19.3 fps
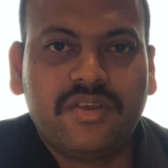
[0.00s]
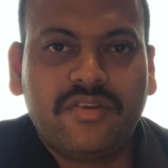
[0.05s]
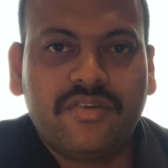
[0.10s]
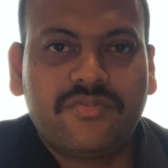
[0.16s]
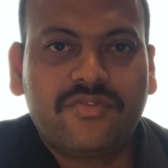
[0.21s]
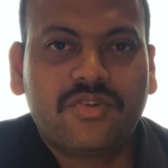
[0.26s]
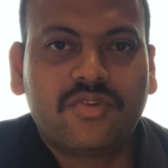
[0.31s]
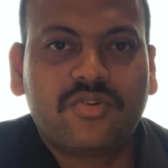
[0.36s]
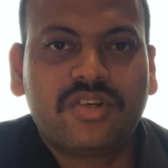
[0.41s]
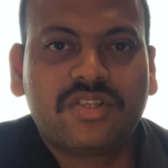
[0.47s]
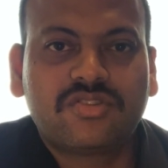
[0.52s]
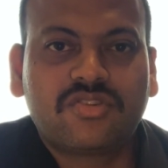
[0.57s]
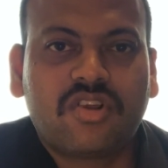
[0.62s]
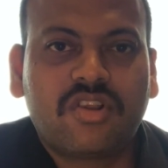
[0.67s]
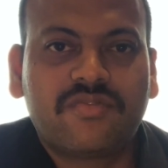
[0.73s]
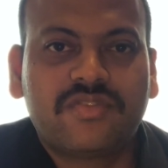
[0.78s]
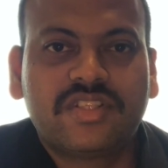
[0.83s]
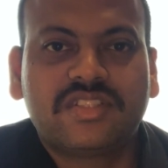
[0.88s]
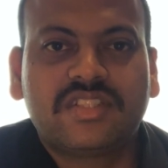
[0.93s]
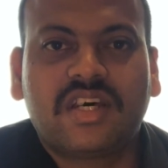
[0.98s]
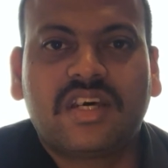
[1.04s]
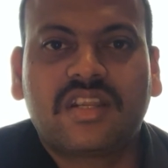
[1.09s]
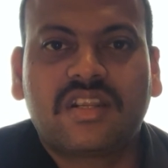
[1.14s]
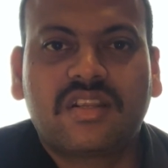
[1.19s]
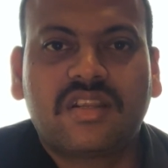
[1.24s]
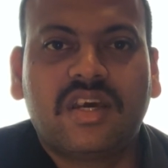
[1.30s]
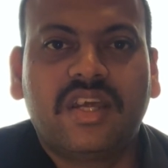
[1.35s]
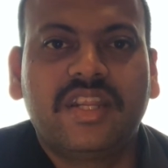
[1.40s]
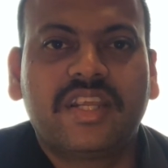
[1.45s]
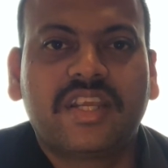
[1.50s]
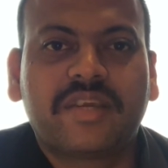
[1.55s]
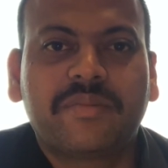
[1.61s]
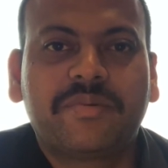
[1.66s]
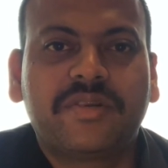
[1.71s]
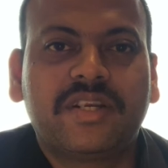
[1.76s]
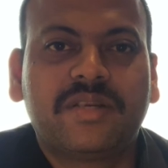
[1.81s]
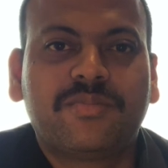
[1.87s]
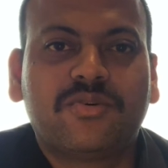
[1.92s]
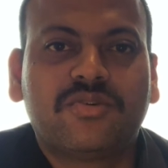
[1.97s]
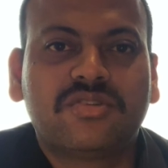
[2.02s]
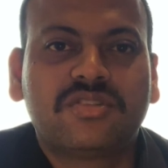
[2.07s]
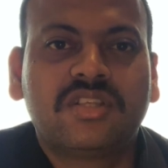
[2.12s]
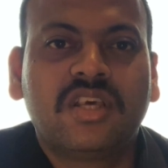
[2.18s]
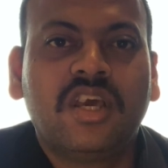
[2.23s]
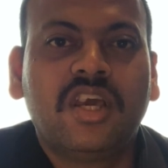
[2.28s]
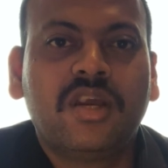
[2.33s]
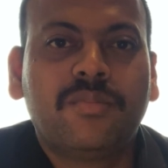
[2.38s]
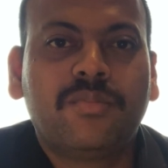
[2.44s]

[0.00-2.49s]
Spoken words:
If you notice, all of these are unencrypted ports.